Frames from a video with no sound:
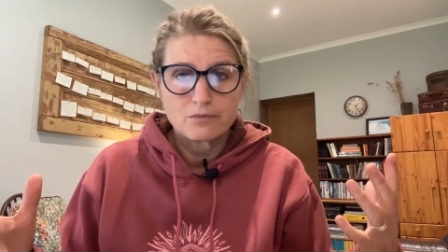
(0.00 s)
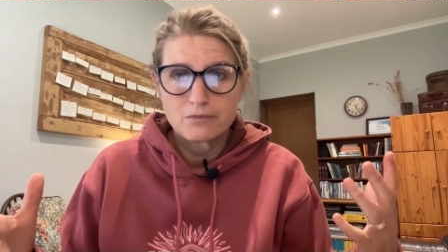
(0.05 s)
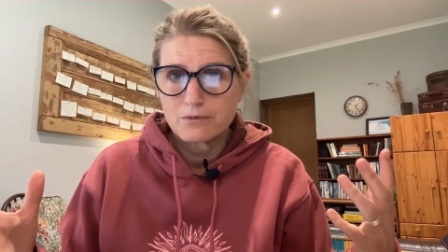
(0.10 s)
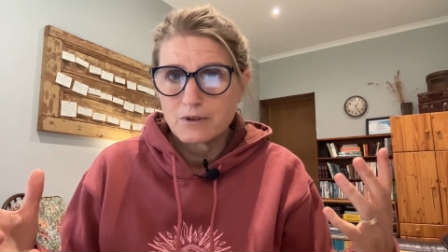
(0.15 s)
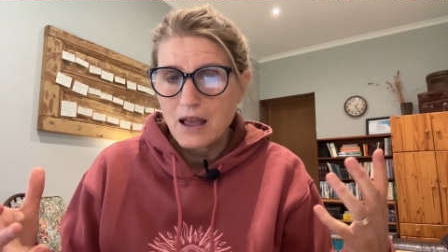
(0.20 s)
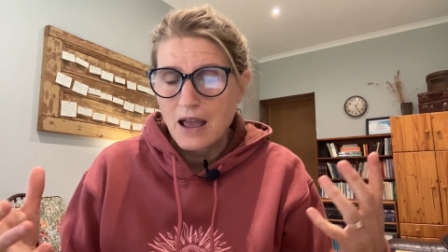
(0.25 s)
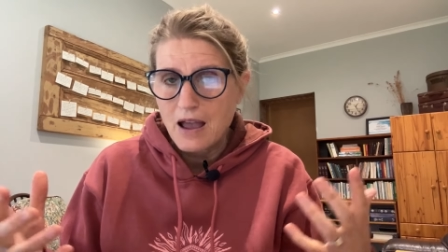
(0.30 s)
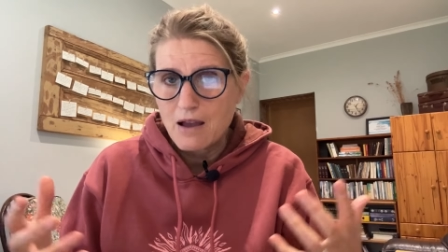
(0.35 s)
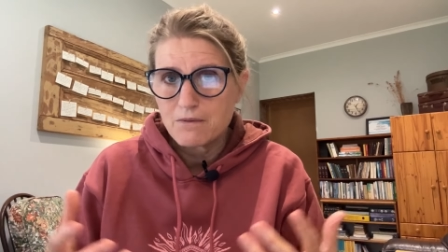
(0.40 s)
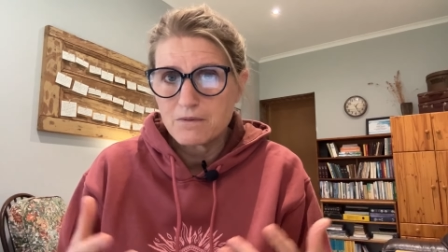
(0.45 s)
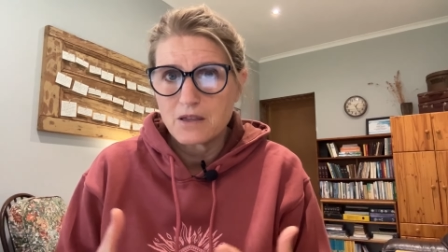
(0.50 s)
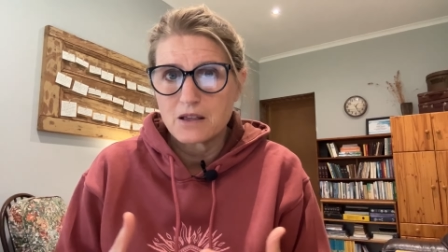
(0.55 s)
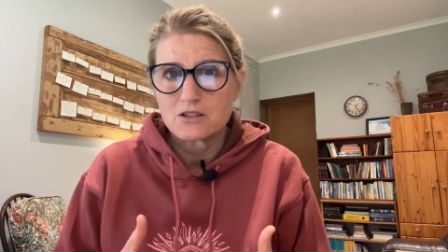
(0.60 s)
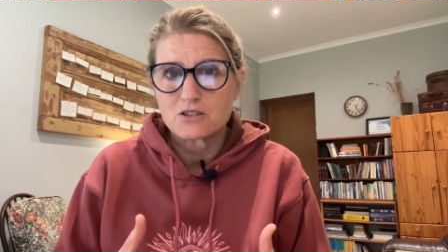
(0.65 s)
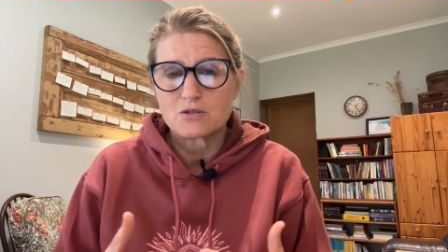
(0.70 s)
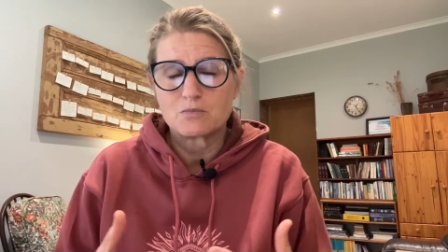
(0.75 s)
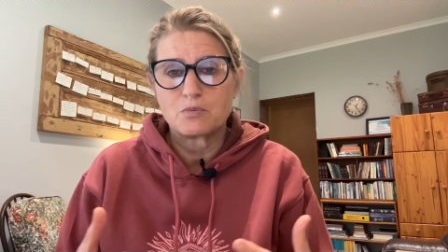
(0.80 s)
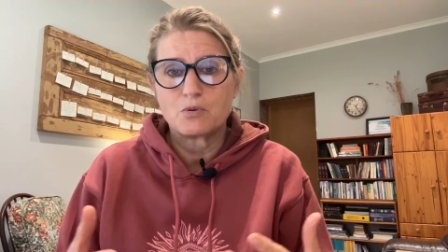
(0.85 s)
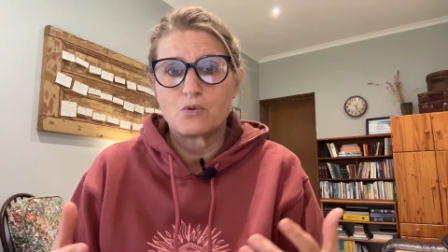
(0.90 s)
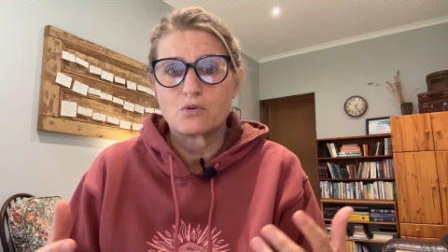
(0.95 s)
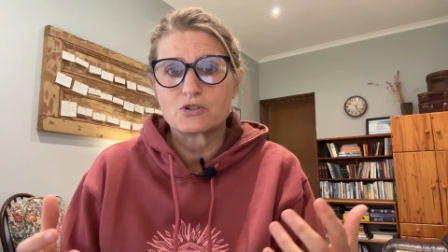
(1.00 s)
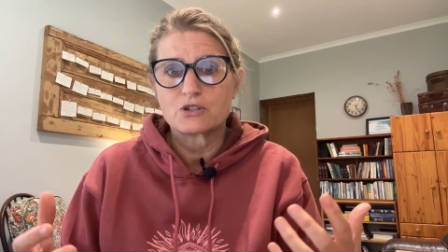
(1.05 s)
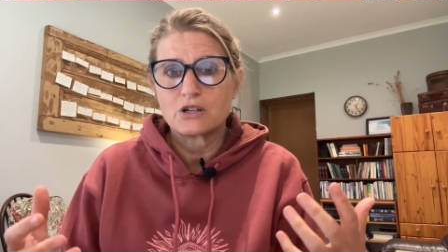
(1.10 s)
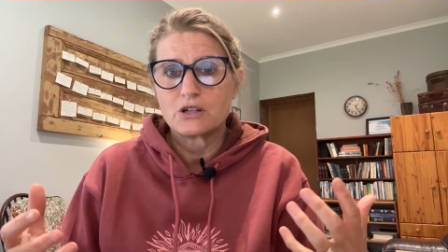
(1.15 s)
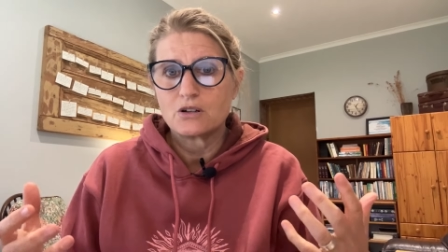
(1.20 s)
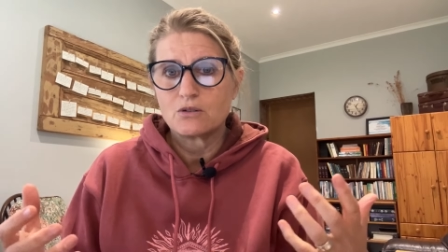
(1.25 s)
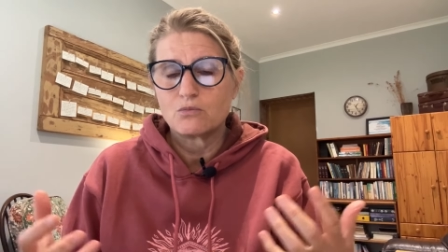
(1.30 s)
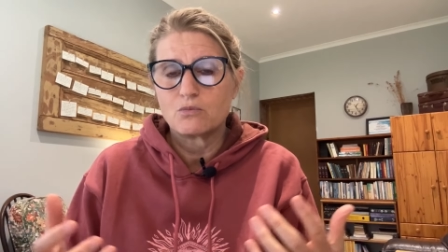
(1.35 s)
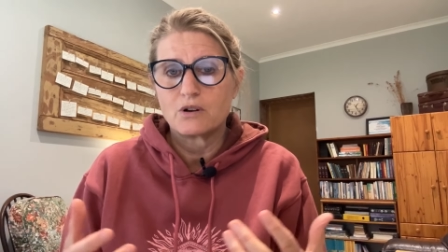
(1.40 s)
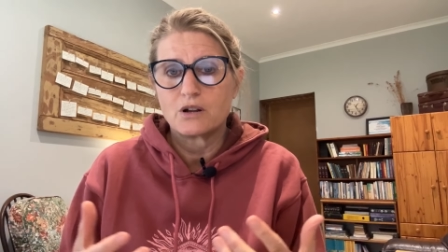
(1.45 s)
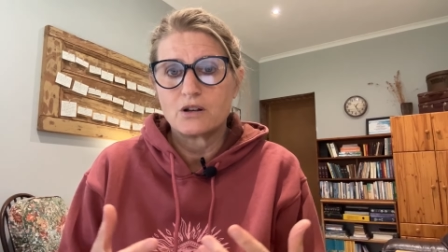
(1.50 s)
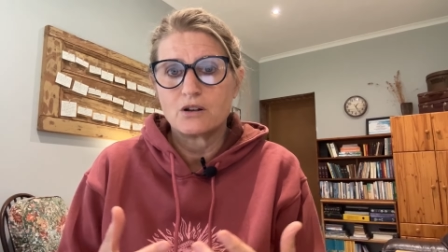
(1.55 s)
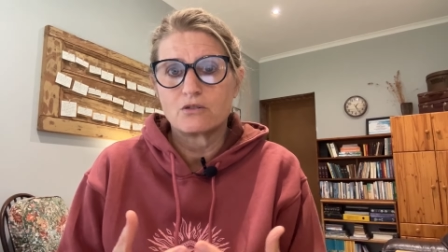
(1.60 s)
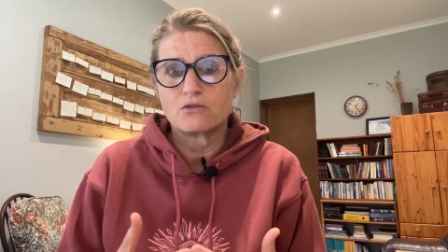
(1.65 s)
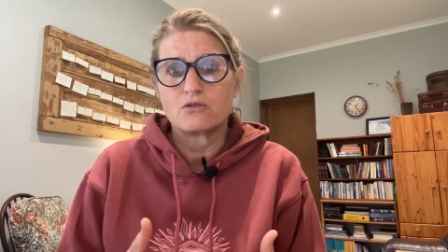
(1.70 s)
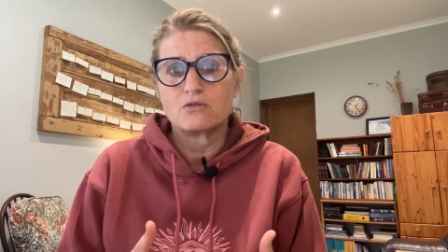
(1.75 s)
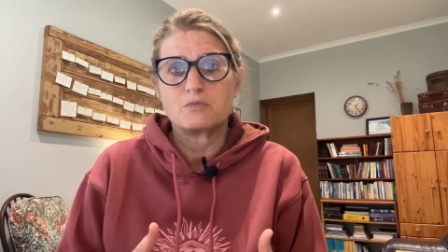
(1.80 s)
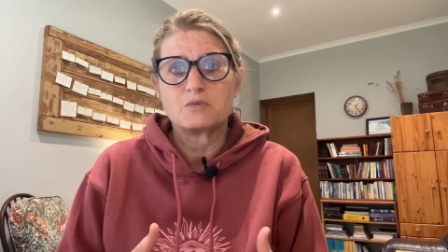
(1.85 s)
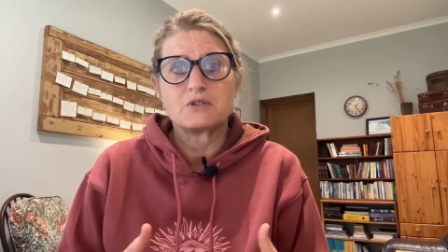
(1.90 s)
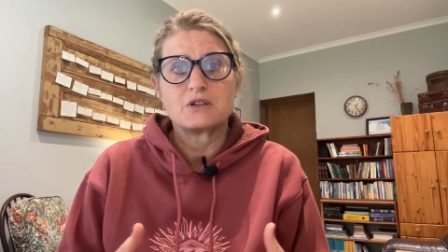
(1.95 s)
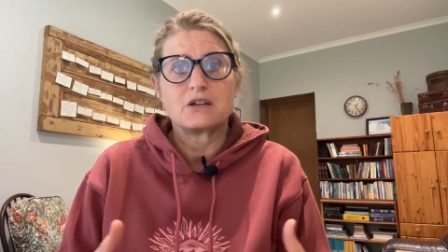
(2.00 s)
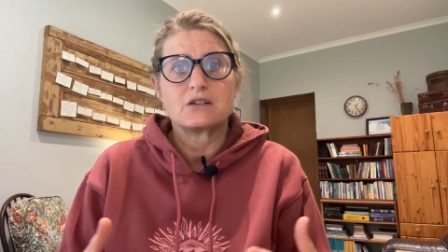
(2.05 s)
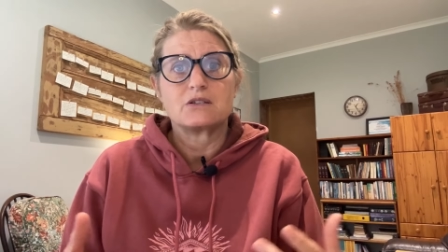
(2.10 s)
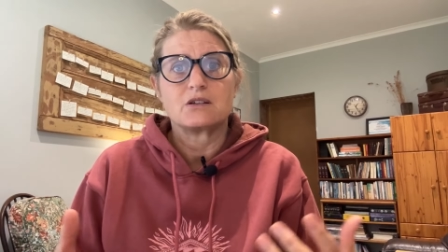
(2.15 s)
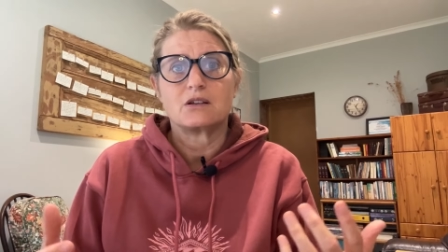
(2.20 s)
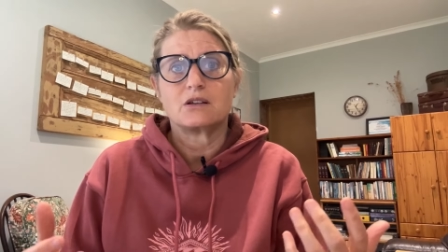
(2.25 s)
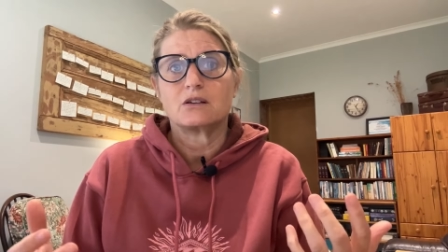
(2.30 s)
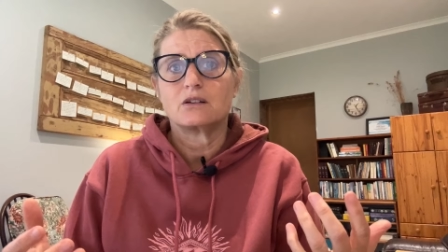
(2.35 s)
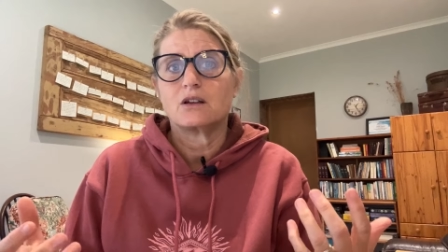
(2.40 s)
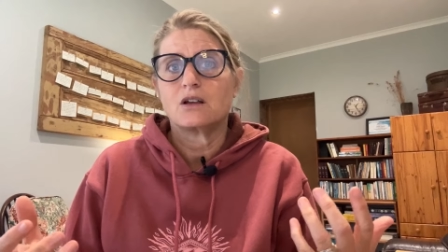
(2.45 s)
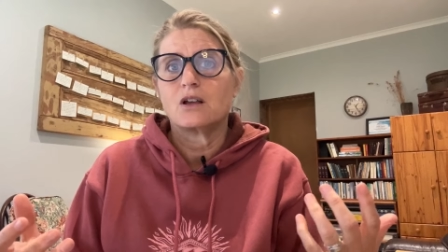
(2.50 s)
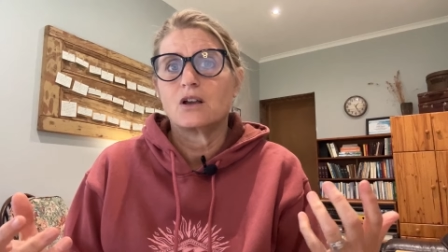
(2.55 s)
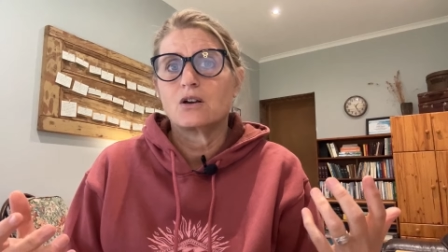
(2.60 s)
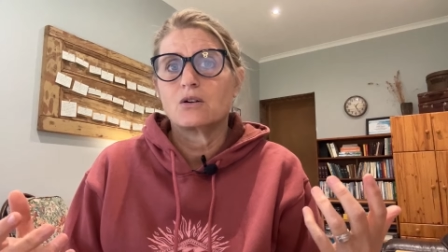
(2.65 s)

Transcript: have that support in a group setting